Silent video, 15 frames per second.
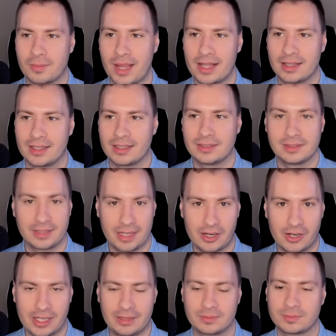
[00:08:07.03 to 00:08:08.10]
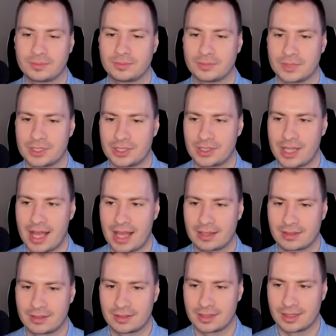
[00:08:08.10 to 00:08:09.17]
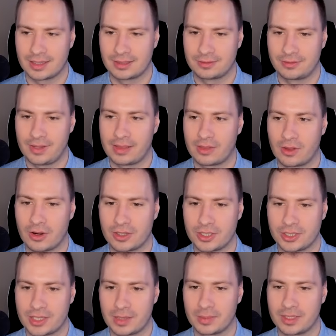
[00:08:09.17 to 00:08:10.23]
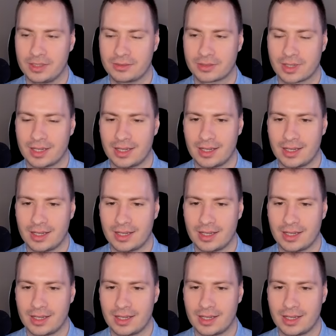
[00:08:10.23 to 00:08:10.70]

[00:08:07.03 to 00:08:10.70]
mail-in, Erie. This is that fifth largest, I believe.